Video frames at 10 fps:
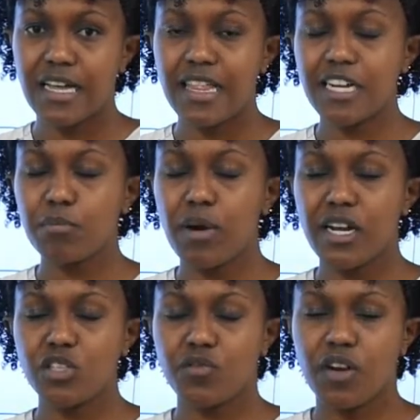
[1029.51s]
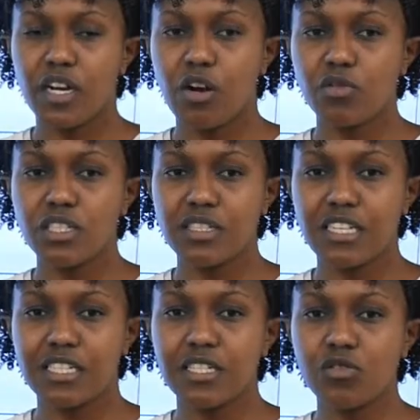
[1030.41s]
That branch of accounting
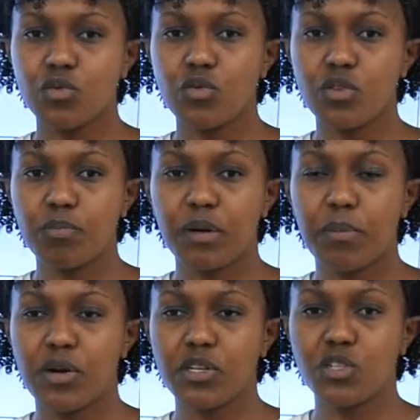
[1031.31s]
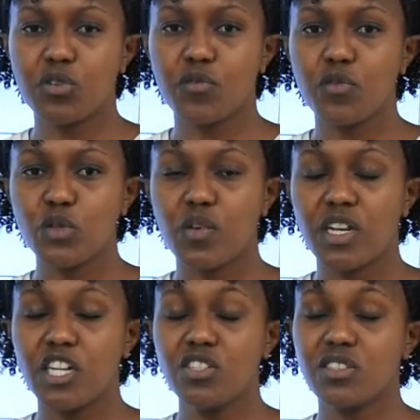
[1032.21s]
that deals with preparation of those
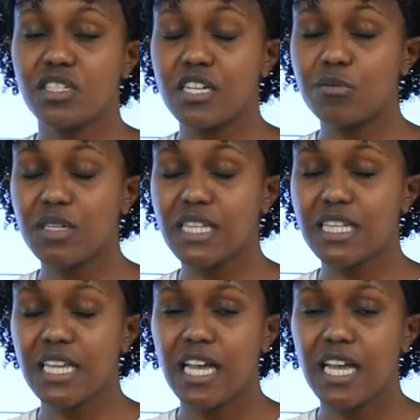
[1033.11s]
financial statements,